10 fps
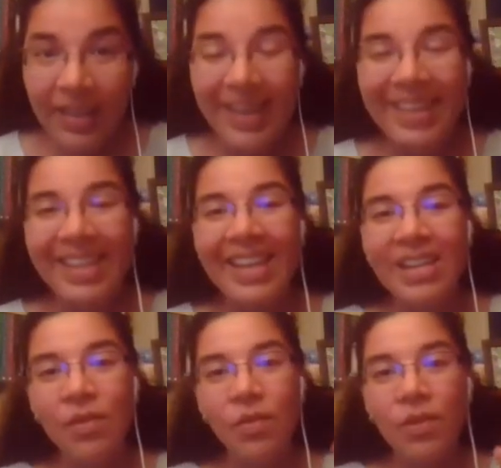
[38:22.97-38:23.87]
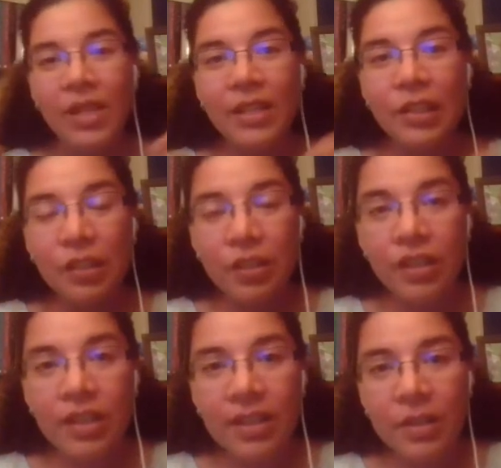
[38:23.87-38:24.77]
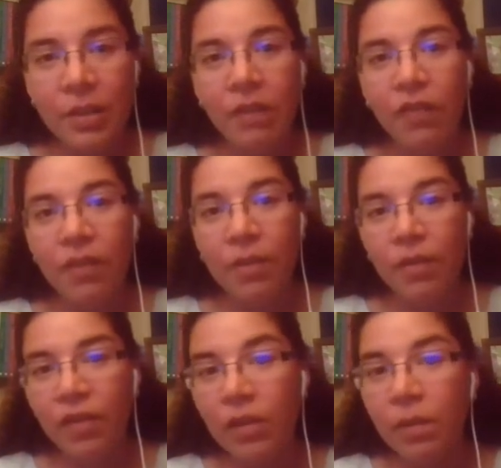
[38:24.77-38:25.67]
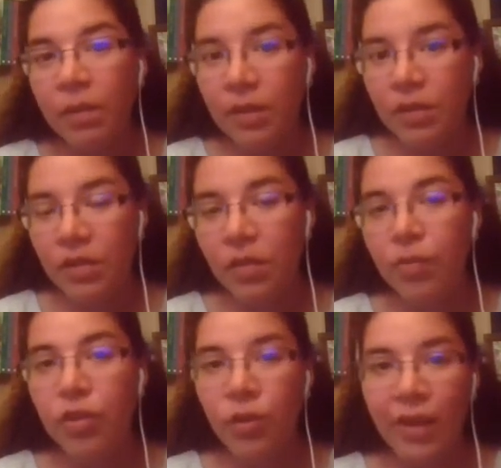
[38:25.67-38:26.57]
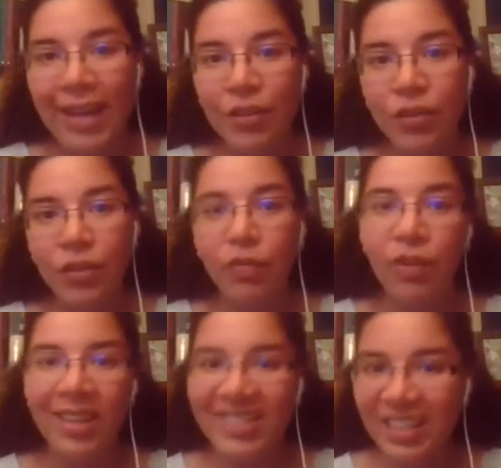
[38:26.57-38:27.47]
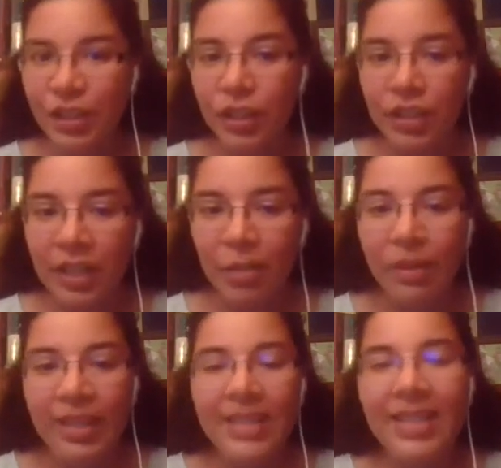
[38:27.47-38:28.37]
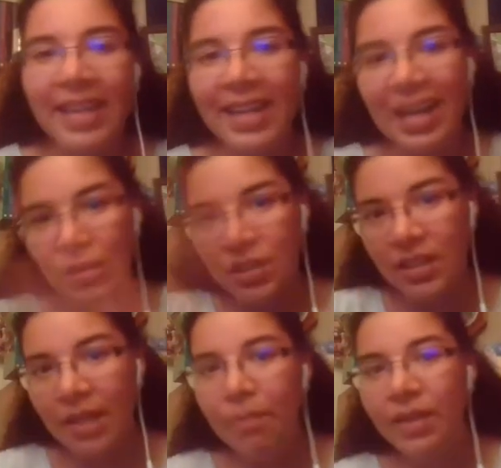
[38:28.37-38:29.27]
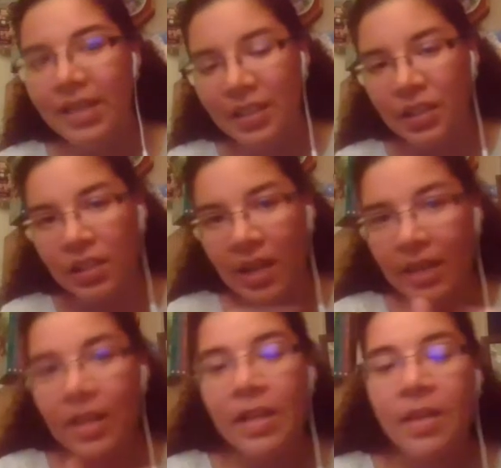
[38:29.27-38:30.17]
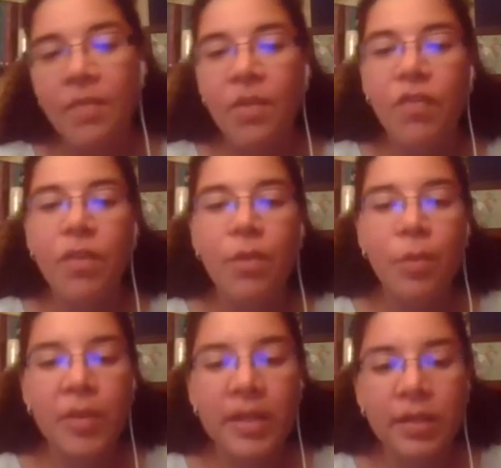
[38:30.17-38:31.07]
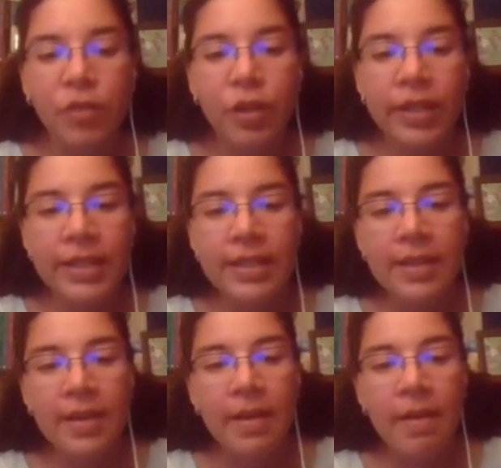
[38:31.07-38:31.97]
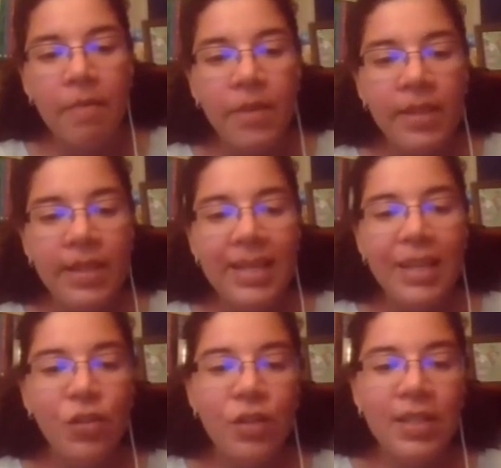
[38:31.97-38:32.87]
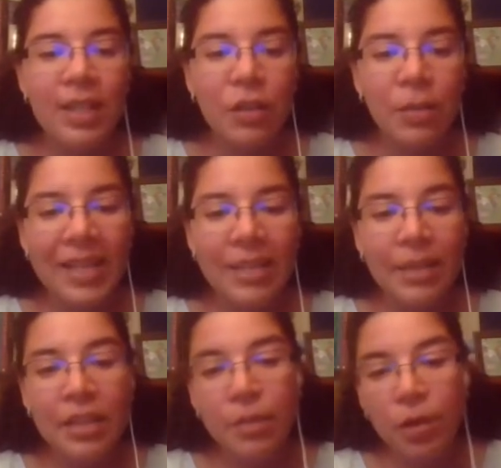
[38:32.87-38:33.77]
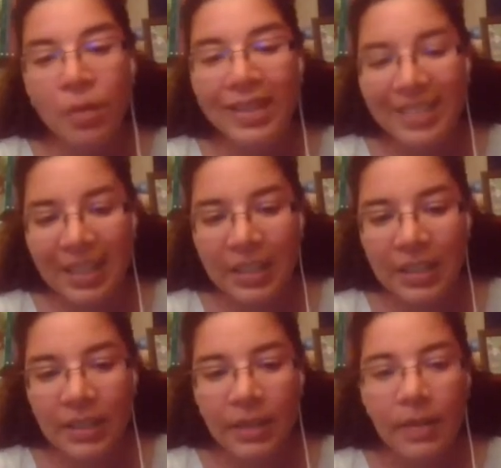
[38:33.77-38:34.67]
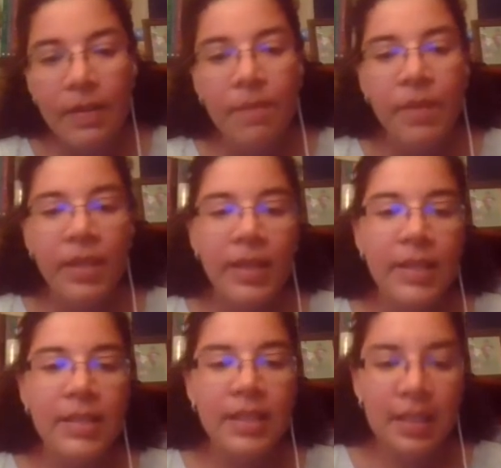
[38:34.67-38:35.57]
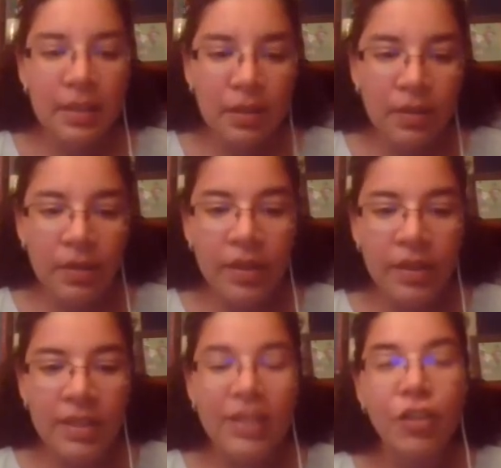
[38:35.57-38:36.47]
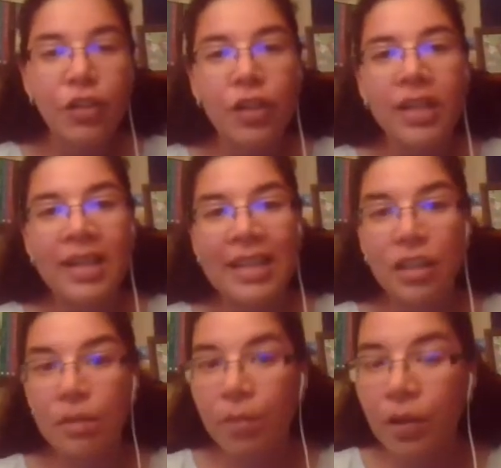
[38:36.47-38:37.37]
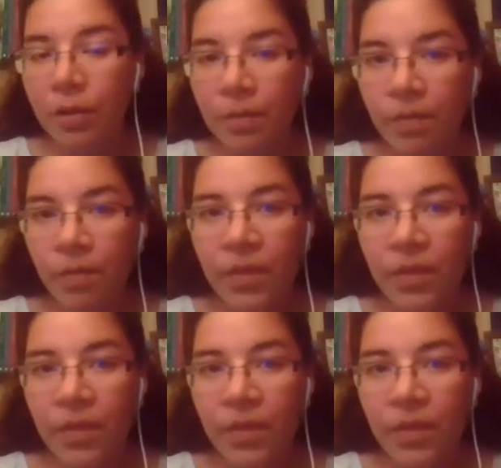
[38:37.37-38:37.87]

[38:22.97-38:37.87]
and then inserted into the female fallopian tube so natural fertilization can take place, not outside but inside the female reproductive organs. And then intracytoplasmic sperm injection. Again, it's inserting that sperm